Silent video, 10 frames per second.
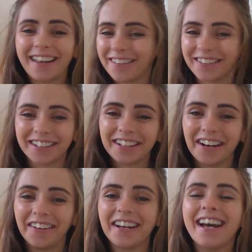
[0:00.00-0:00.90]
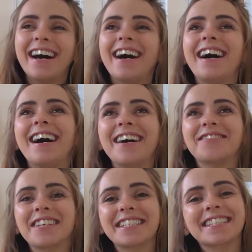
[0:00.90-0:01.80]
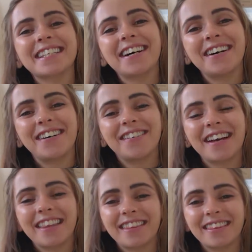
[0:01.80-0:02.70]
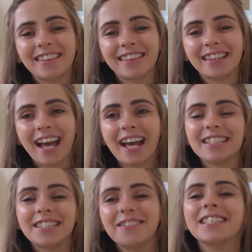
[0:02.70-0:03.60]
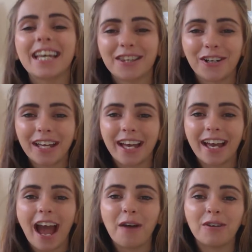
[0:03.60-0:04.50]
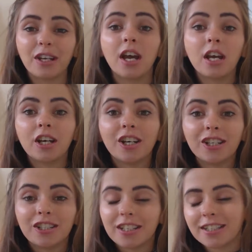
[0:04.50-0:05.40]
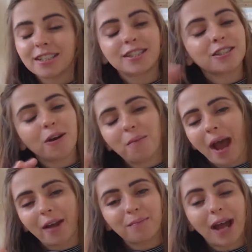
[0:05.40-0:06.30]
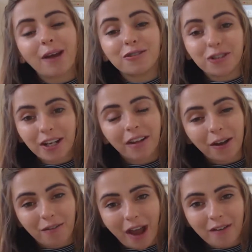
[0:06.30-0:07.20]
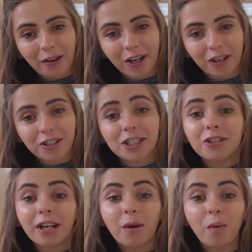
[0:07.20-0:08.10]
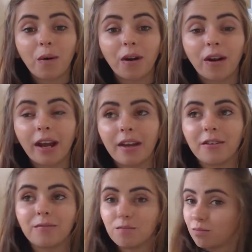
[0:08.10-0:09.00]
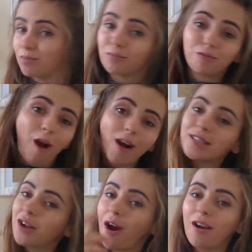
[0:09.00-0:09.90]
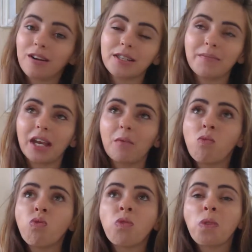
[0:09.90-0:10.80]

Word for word: I don't really know. Um, so as soon as 8.30 hit, I would, this is so bad, but I would drink like a five hour energy drink or a Rockstar or something